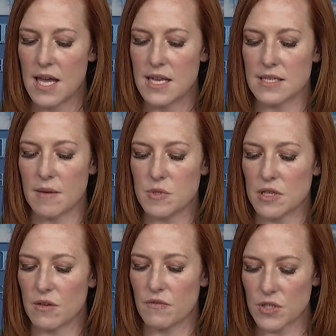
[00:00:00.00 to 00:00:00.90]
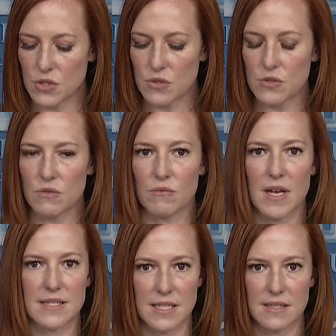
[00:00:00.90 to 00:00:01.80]
It is up to the officials,
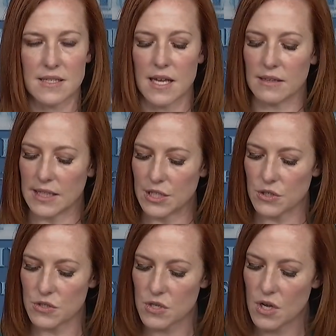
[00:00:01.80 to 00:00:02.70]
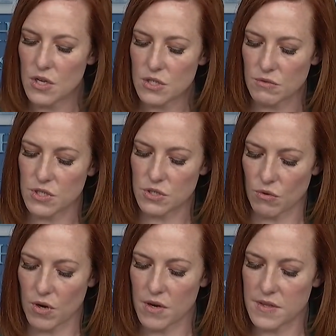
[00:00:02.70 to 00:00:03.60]
residents, and leaders to
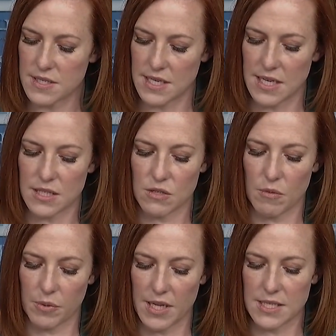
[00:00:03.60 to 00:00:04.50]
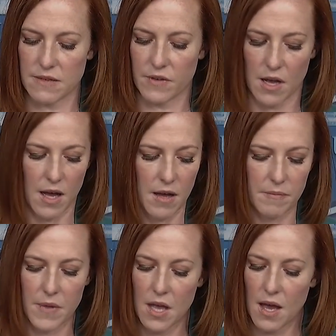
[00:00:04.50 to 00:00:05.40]
restore the city to a place of calm.